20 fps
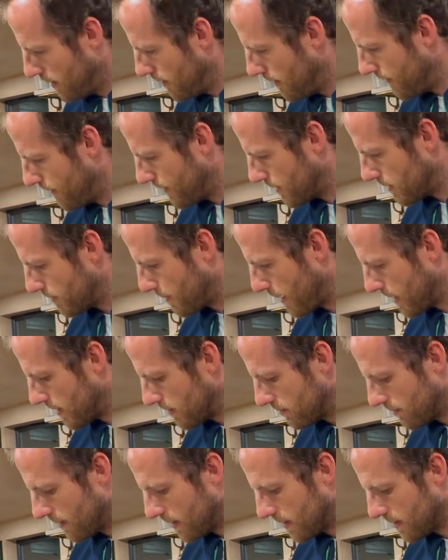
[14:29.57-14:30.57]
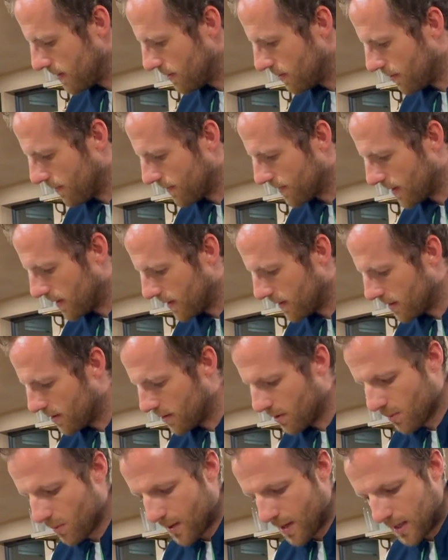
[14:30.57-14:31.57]
for space reasons or if something's in
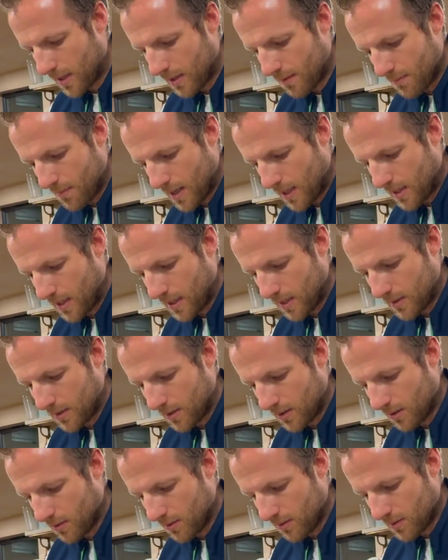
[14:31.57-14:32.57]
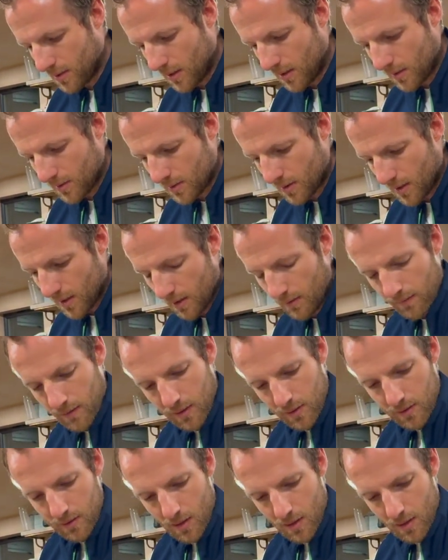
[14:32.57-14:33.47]
your way, you might need to use either side of it.